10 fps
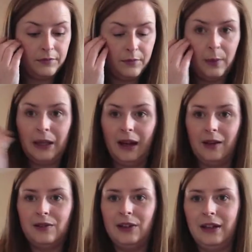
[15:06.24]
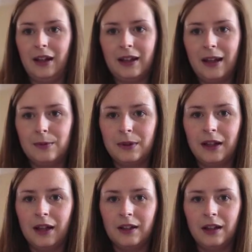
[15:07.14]
But yeah, I really like keeping
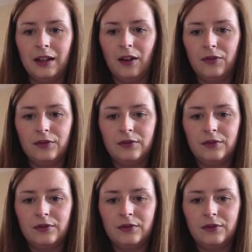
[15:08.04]
that, and I love